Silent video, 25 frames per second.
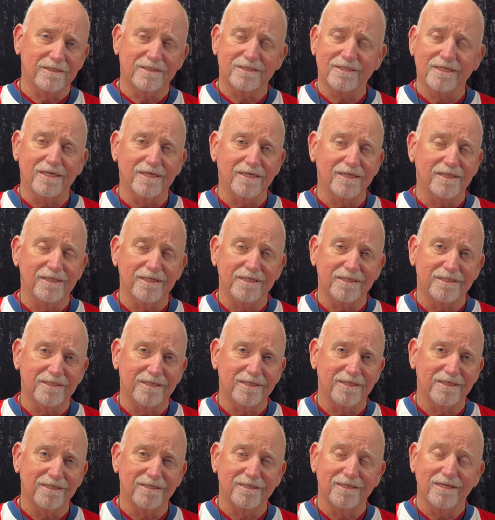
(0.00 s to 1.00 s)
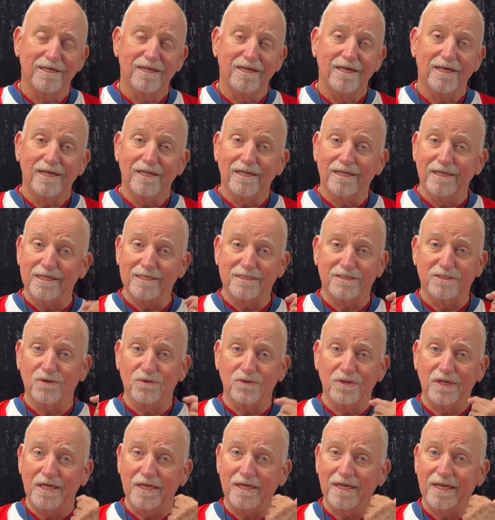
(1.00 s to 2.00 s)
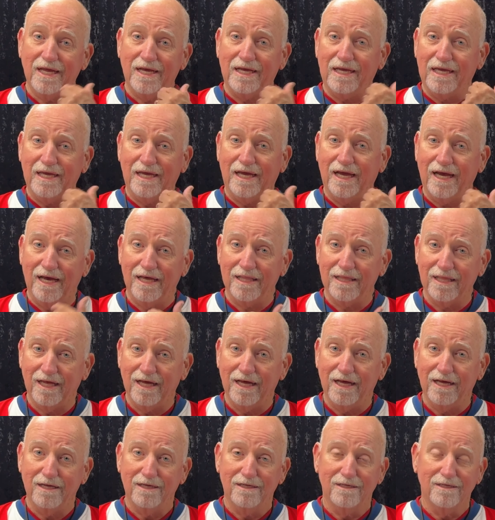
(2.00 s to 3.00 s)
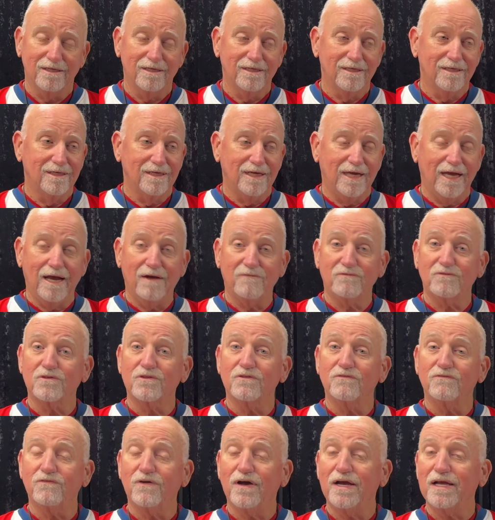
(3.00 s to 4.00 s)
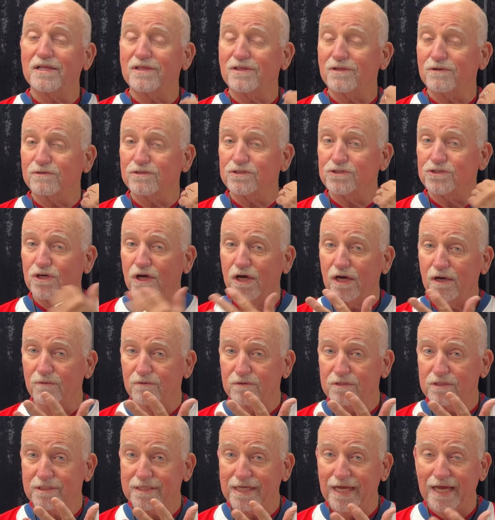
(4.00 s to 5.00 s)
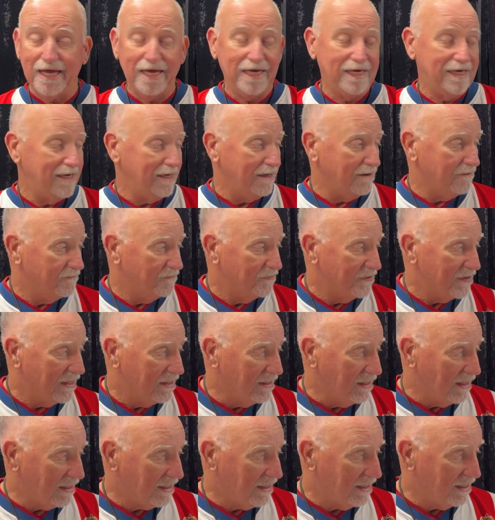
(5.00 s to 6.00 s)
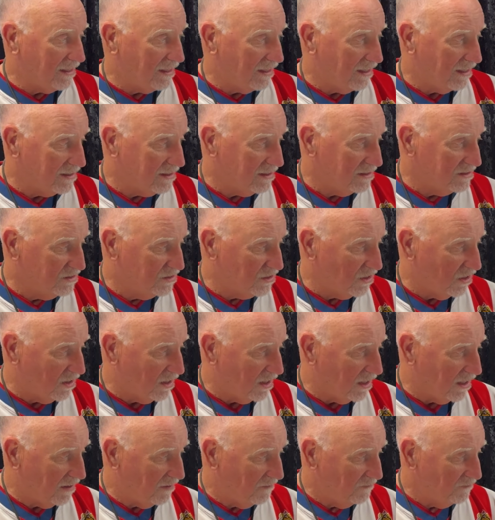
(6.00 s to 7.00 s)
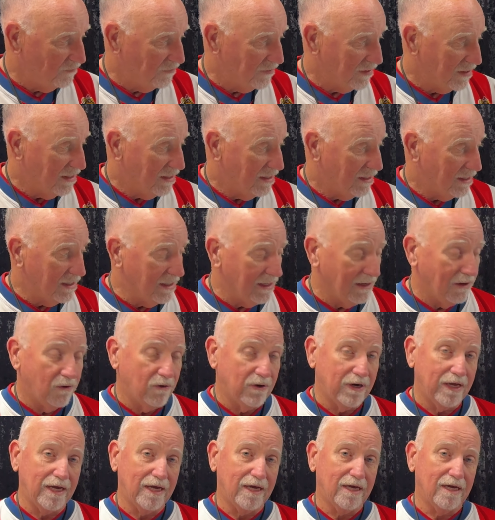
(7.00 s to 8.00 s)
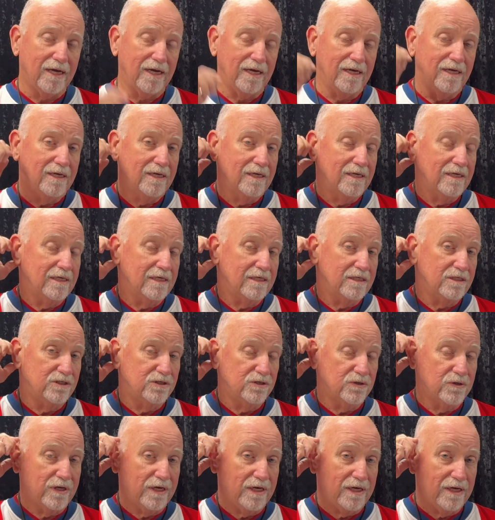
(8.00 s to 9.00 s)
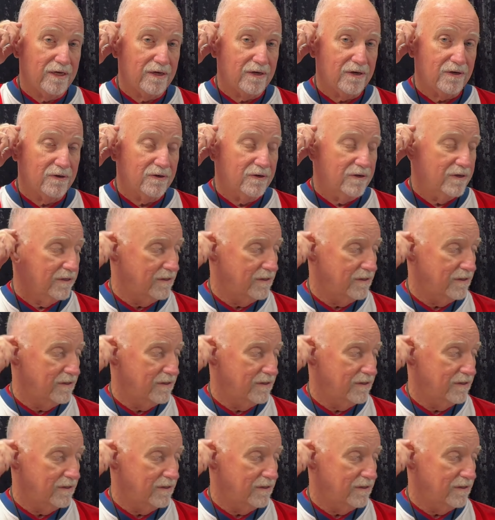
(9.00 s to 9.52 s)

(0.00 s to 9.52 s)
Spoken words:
Sonny Liston, les dolía la quijada. After the fight, their jaw was aching. La quijada, jaw. La oreja is your ear.